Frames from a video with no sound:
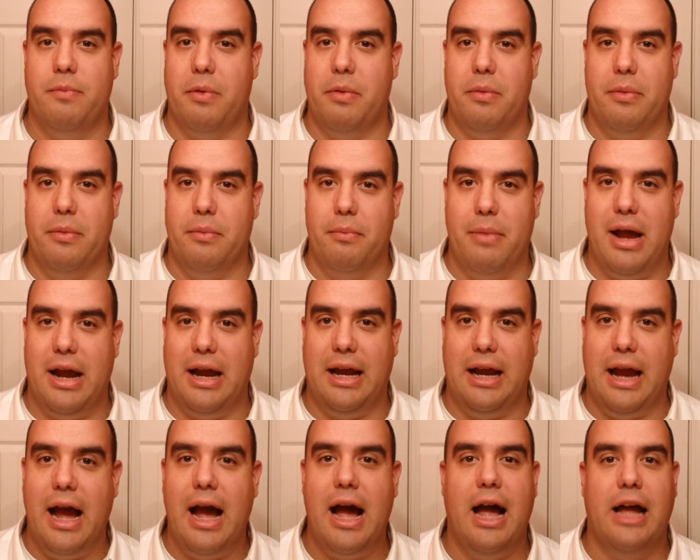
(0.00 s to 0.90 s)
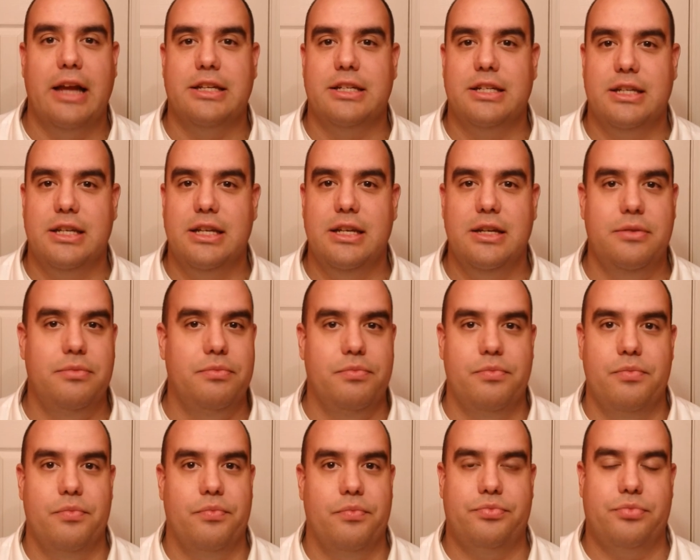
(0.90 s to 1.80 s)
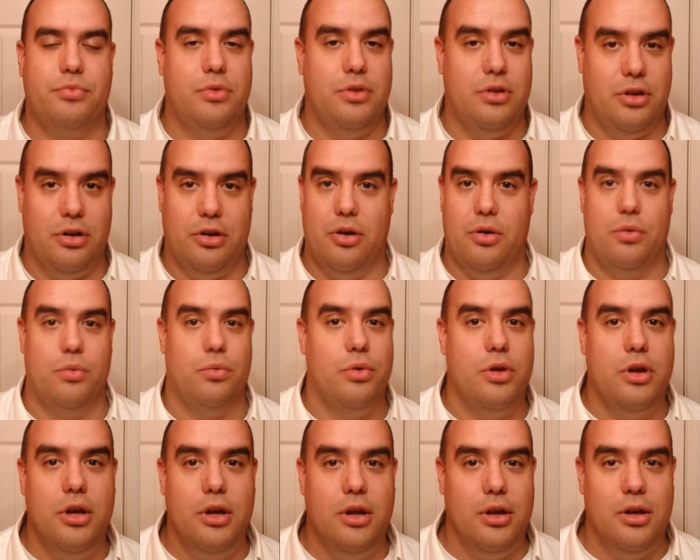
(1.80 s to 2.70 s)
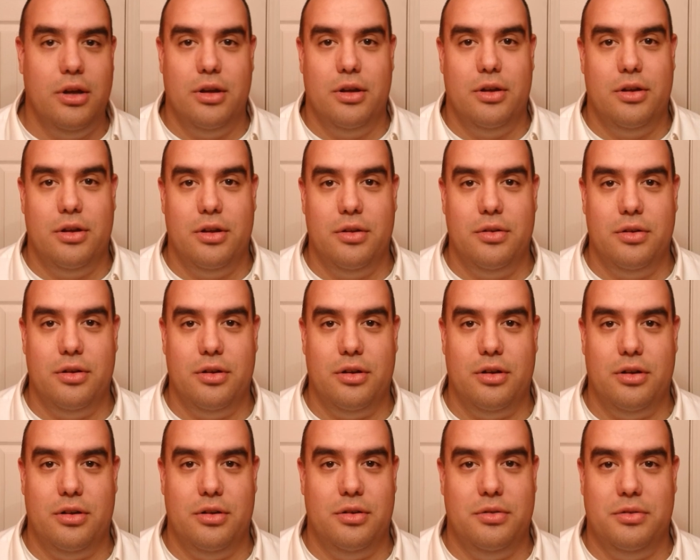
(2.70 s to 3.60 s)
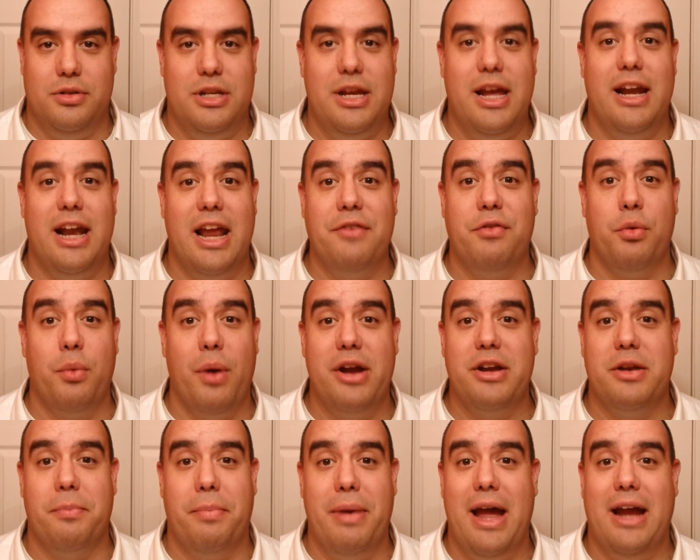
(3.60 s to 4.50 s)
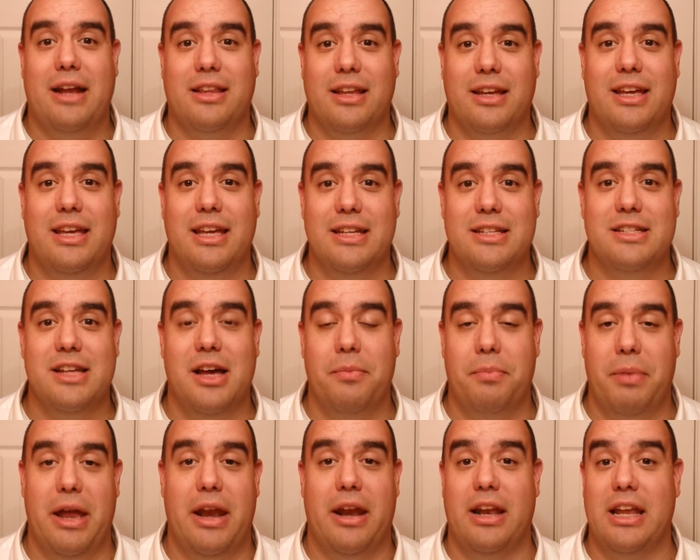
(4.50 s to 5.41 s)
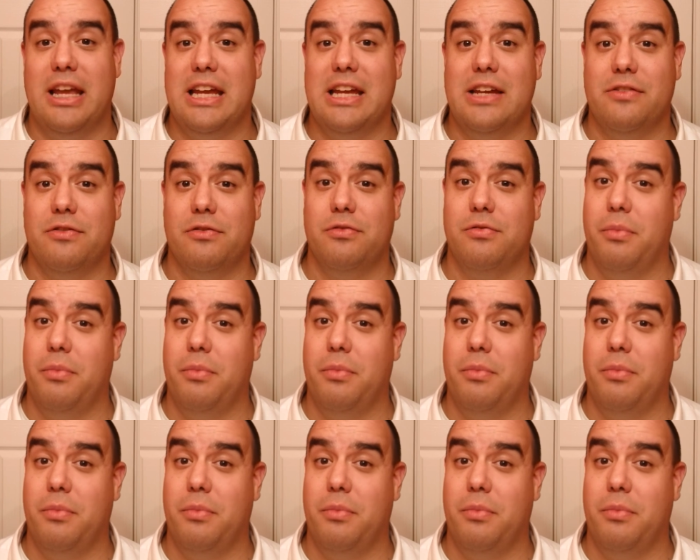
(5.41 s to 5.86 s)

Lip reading: And my God, she had every right to pack the kids up and leave.